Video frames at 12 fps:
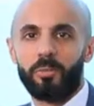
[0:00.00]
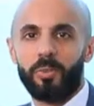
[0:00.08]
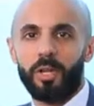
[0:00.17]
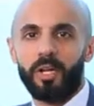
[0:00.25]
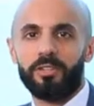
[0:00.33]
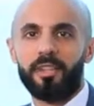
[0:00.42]

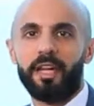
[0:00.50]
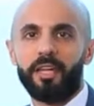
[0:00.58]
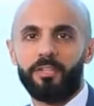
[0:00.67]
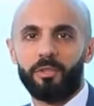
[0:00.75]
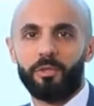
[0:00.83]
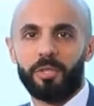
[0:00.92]
blood
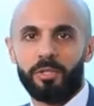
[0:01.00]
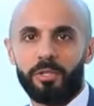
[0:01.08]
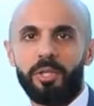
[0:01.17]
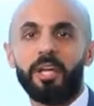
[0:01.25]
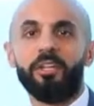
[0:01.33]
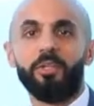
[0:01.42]

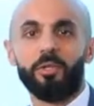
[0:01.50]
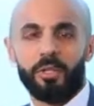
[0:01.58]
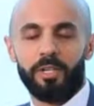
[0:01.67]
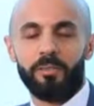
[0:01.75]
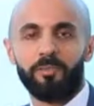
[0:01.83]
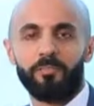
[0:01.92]
and urine.